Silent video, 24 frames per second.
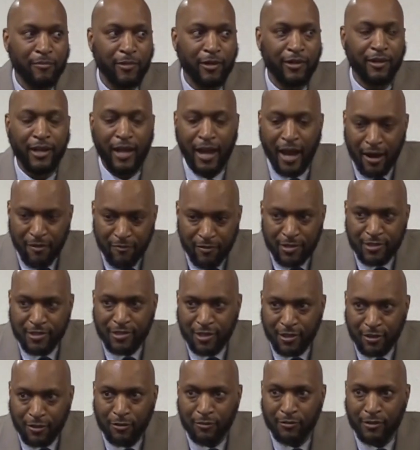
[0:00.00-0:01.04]
but every
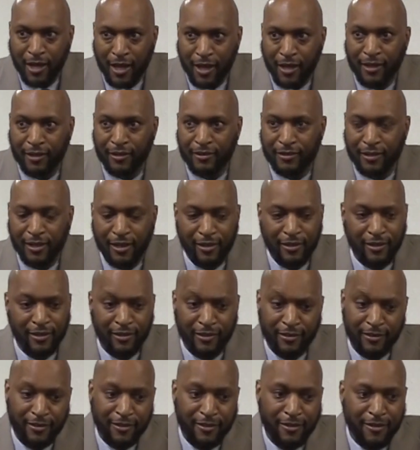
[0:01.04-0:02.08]
single day.
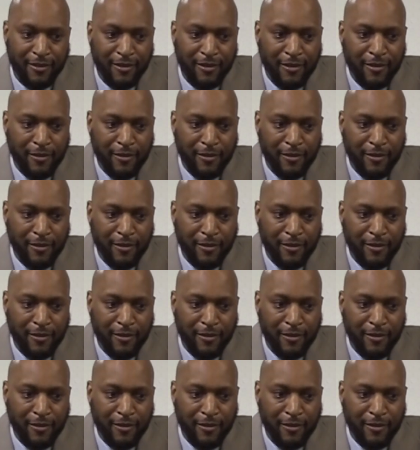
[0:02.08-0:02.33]
And